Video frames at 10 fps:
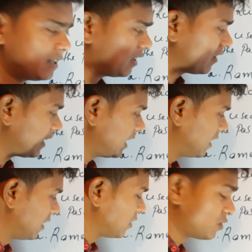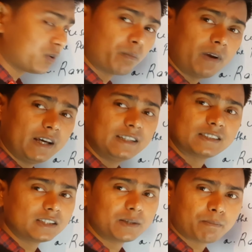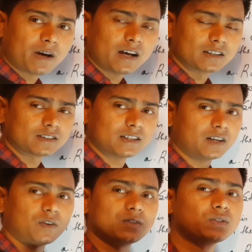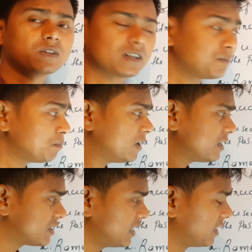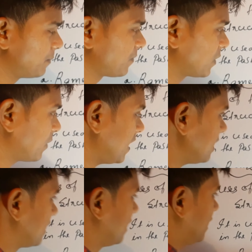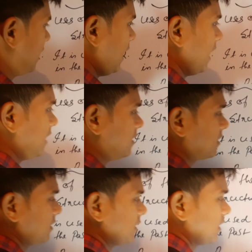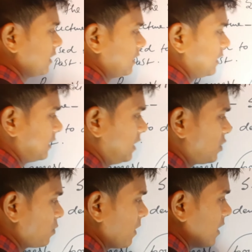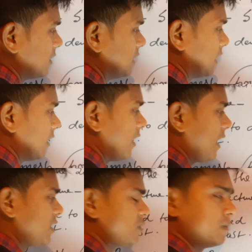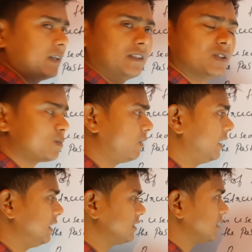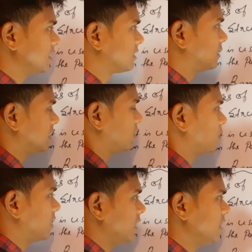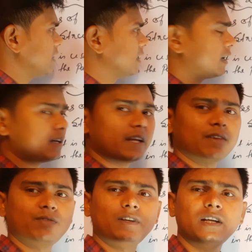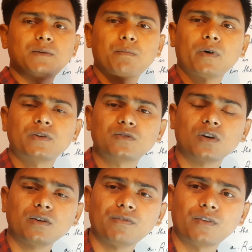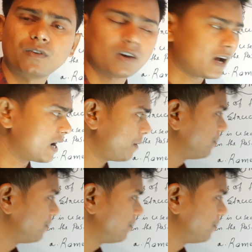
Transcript: okay, took place in the past and also completed, right? And this one, last week, this phrase is denoting a definite point of time.